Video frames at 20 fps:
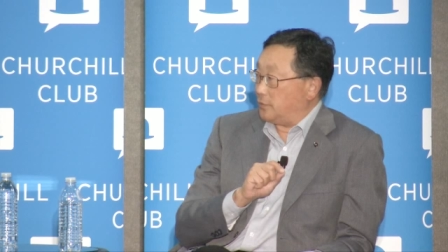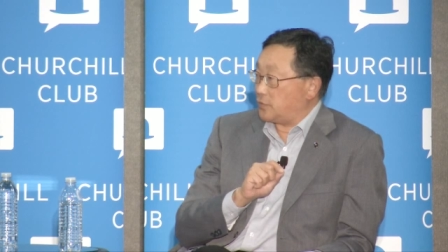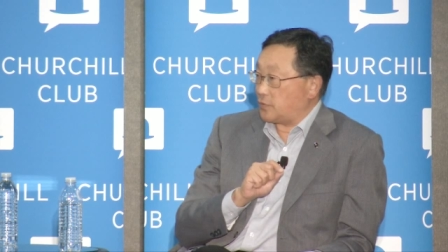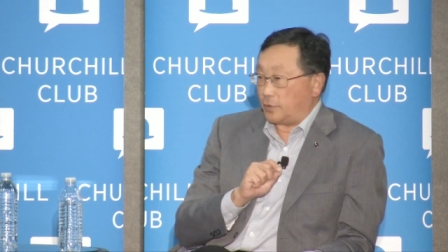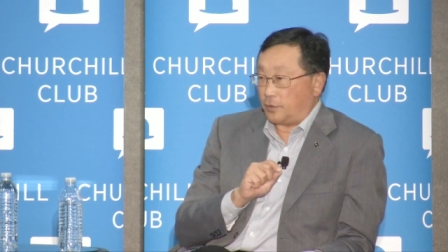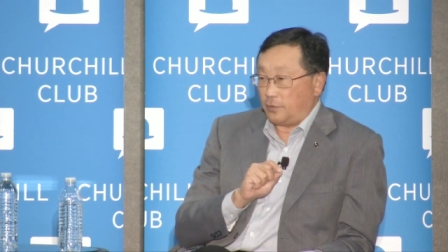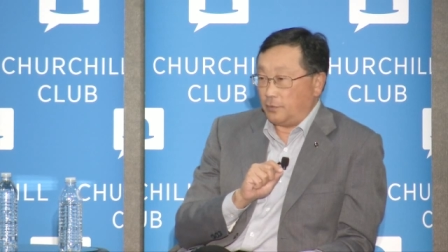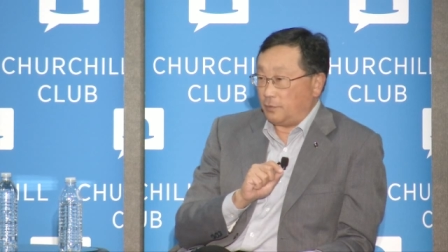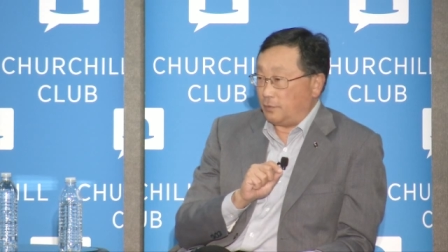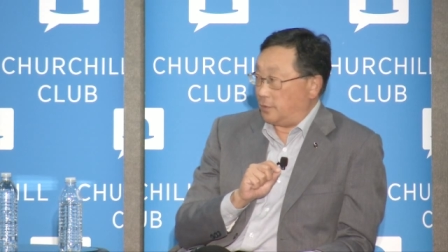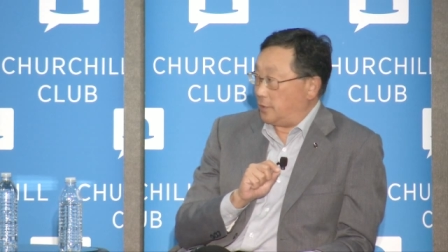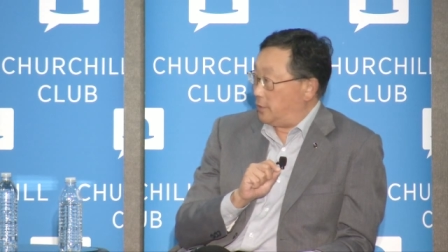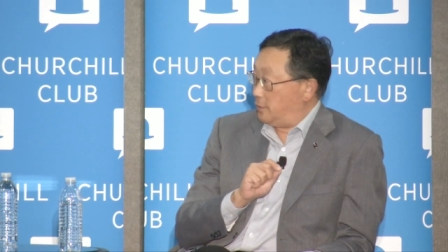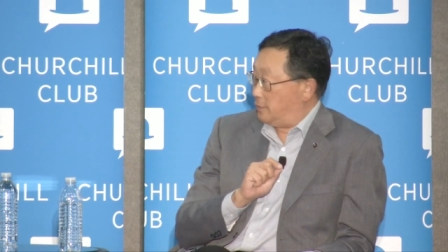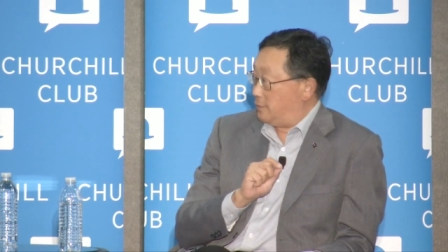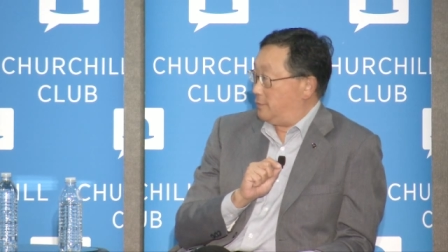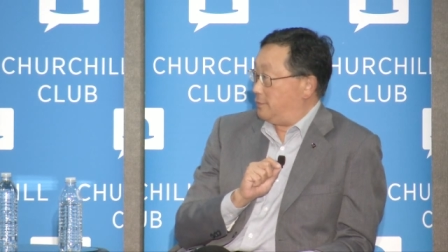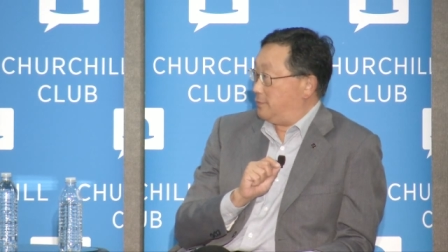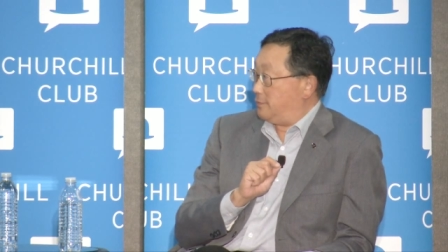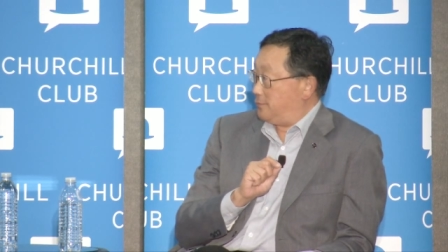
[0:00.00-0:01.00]
securely
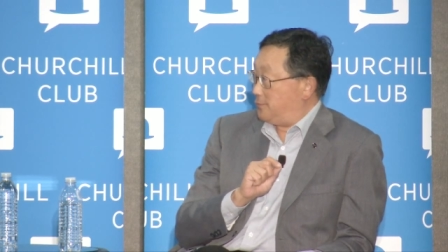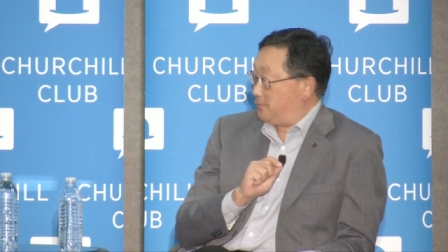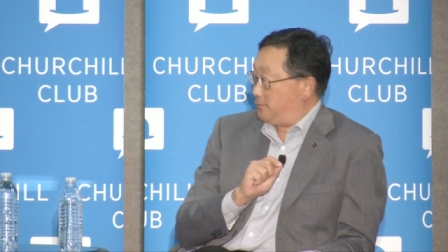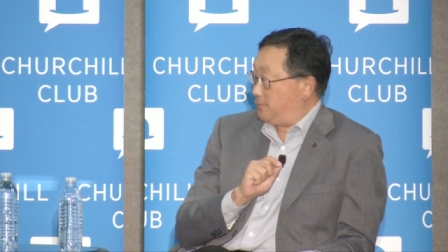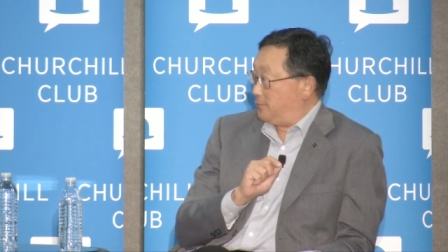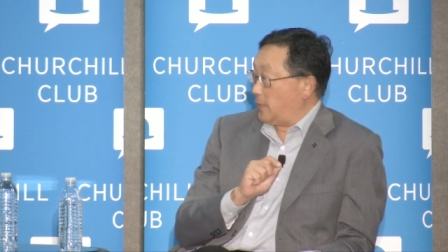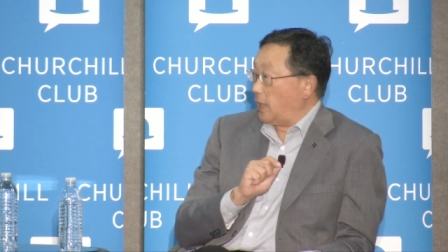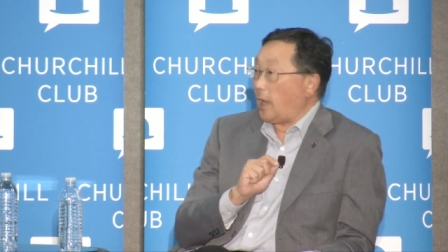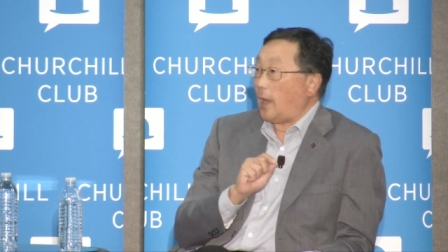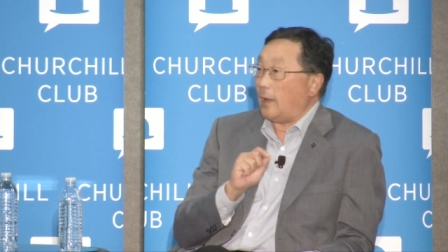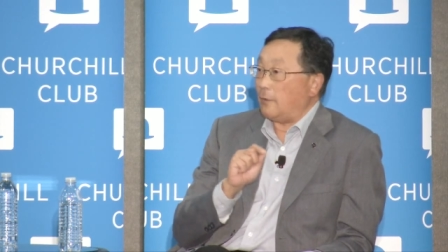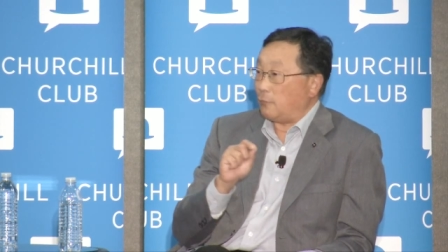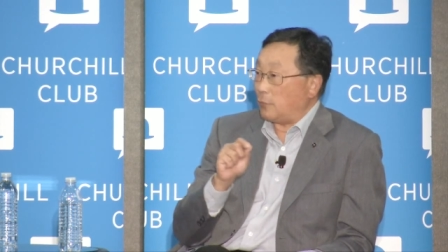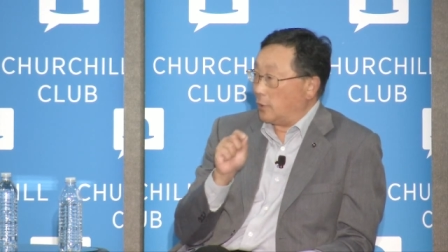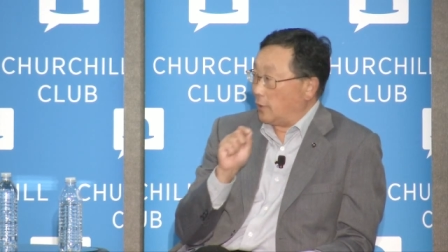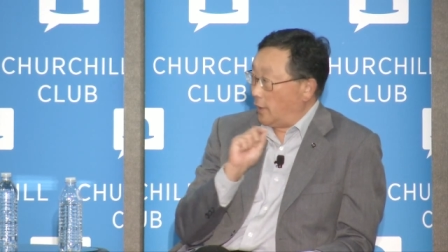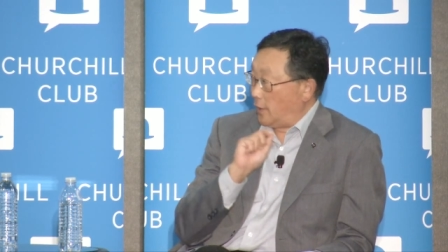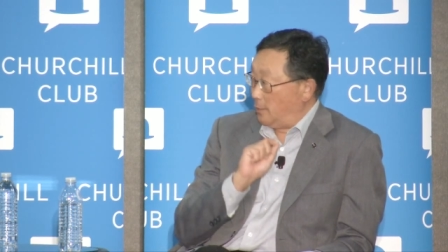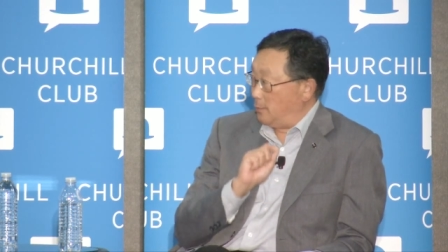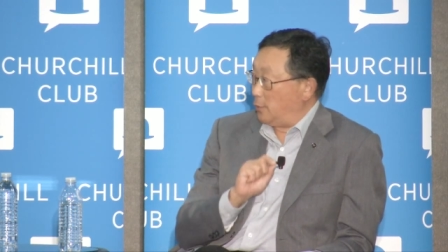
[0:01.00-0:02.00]
and
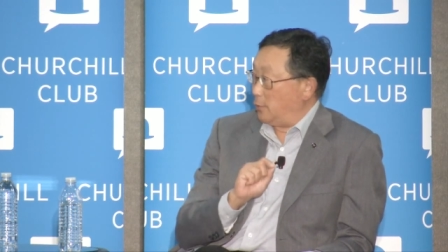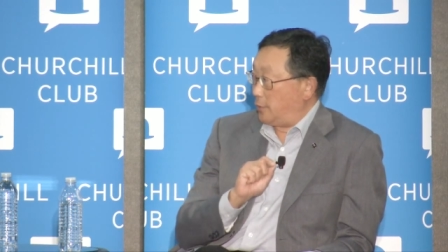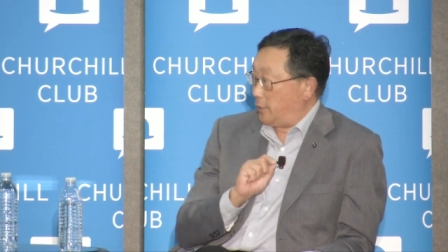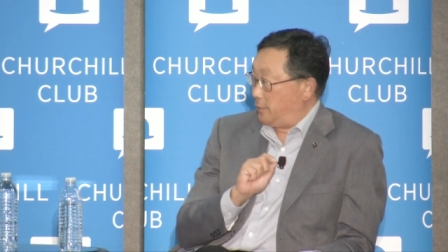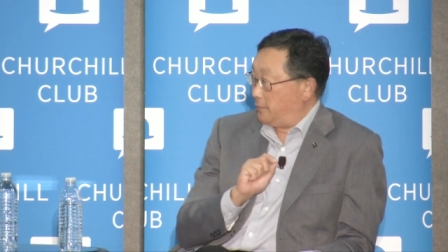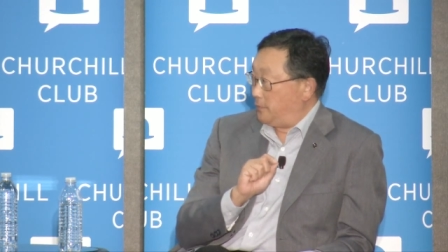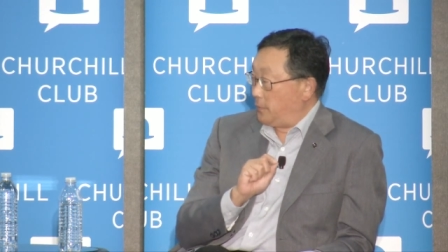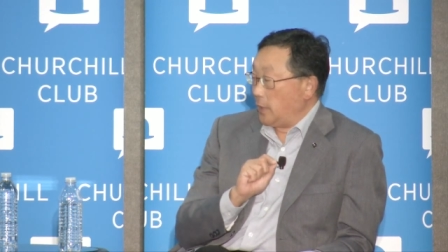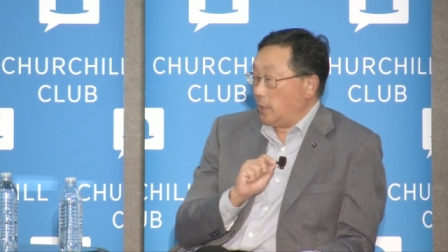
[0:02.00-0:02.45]
reliably.